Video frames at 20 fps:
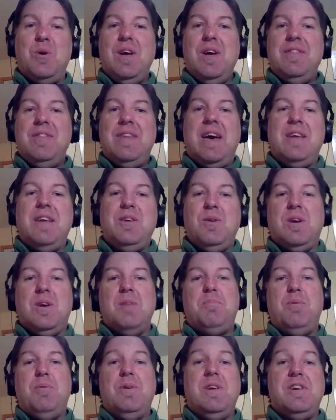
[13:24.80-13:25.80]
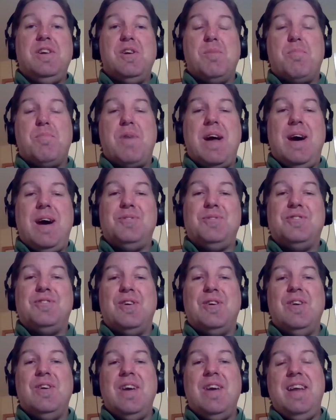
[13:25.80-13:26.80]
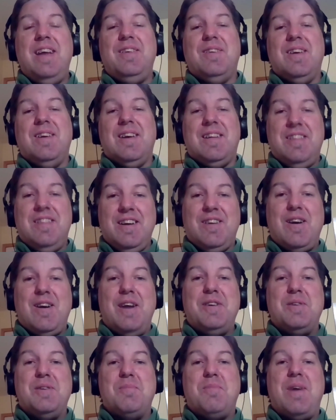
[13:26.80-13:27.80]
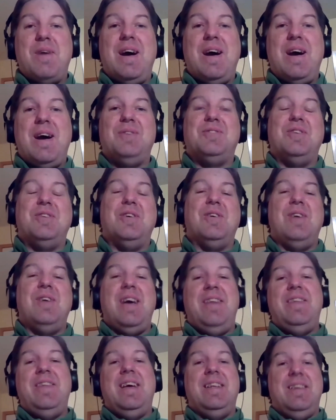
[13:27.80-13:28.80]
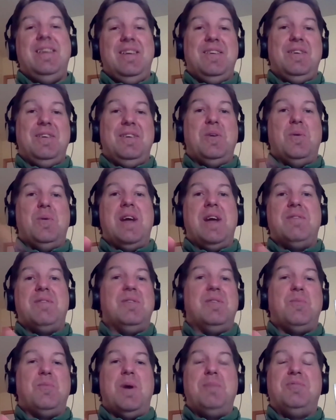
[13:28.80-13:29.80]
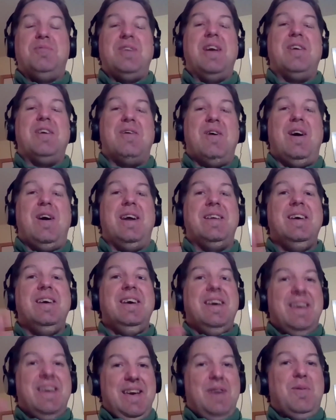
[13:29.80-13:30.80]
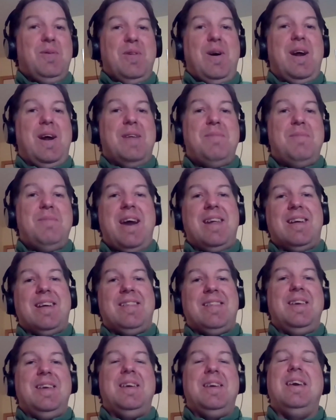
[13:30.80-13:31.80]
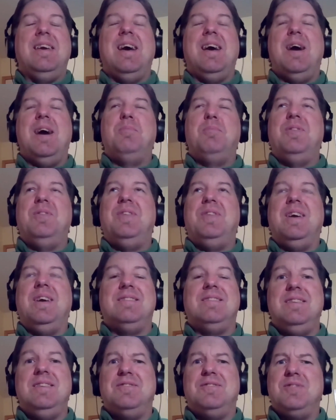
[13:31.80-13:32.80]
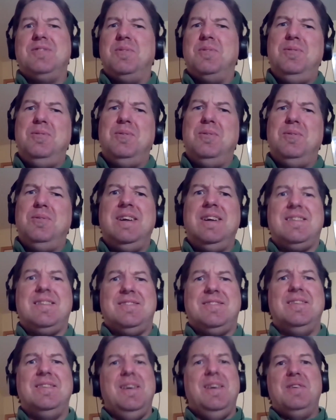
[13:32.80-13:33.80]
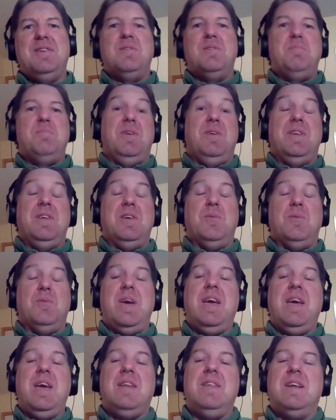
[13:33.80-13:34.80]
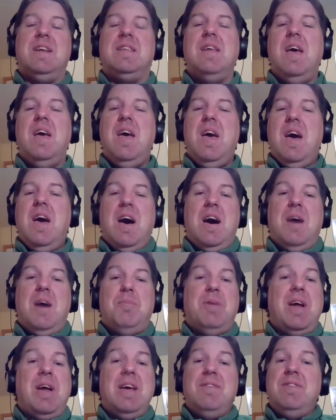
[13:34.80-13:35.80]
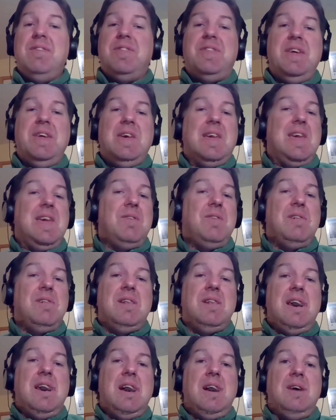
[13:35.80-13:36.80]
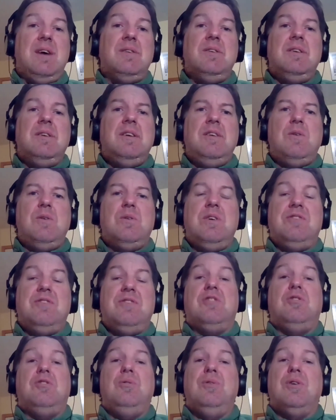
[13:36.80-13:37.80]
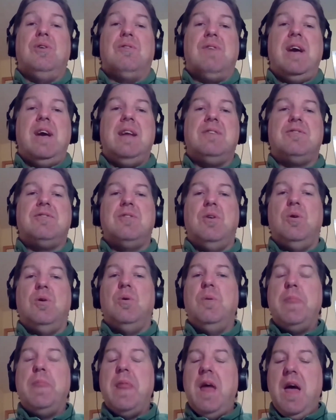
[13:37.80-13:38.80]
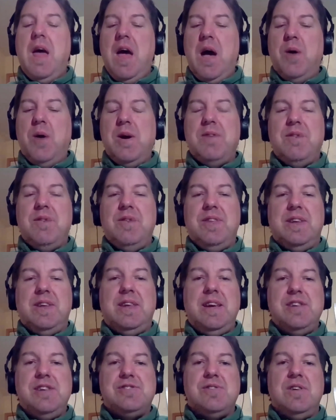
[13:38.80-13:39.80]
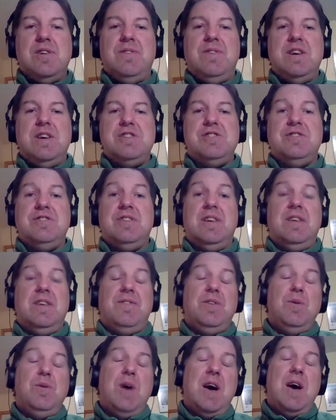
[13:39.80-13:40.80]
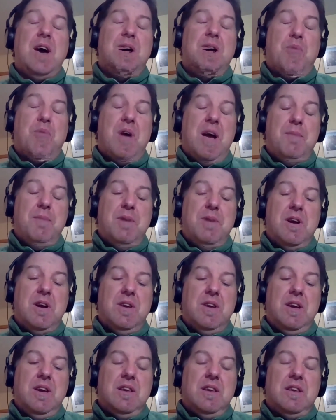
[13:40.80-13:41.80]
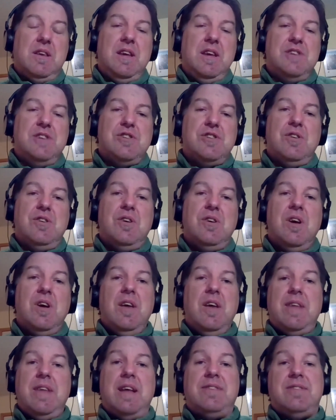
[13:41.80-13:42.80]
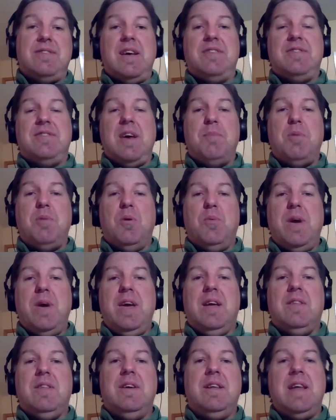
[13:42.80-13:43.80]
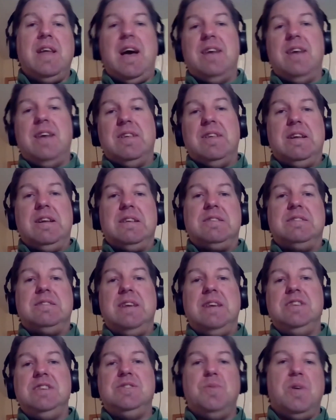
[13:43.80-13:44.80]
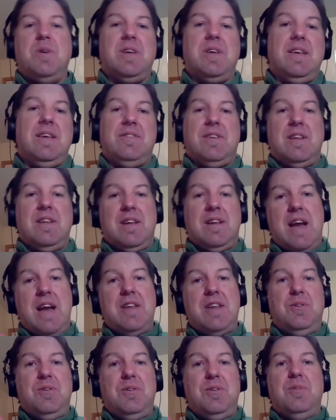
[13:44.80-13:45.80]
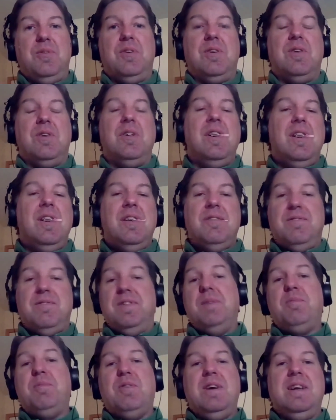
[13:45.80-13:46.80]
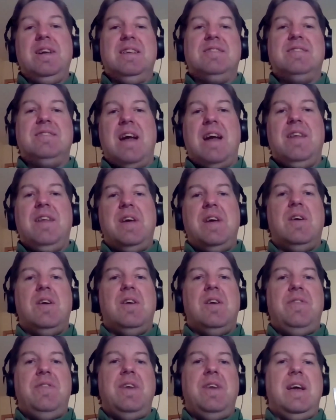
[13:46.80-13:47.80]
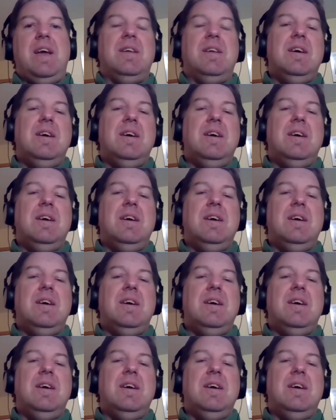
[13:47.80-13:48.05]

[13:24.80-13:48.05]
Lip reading: that you can put on your browser, and you can click on your browser, and then, whatever website you're on, it will automatically put things in. So with 2 clicks, you're building a Wakelet. But I even think it's a tool, right? So however the teacher envisions it, if you have a primary teacher that sets up a Wakelet and has a little station where the kids can kind of do their Flipgrid inside of there and then